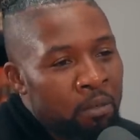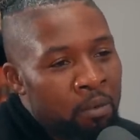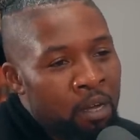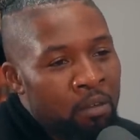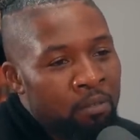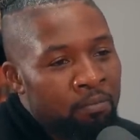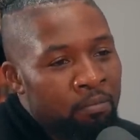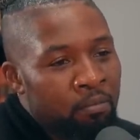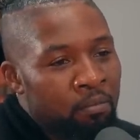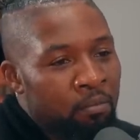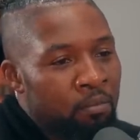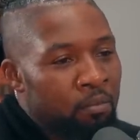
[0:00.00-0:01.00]
about
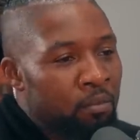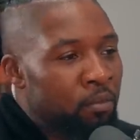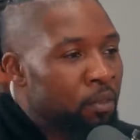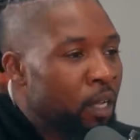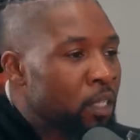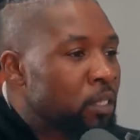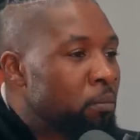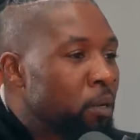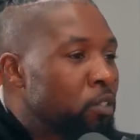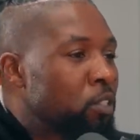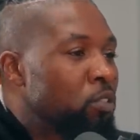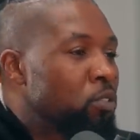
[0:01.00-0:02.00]
that's
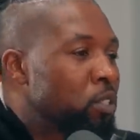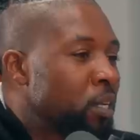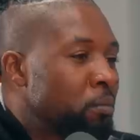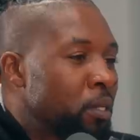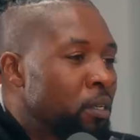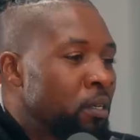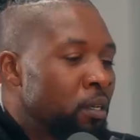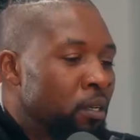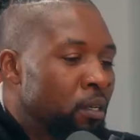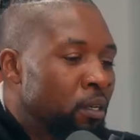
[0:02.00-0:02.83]
supposed to do something,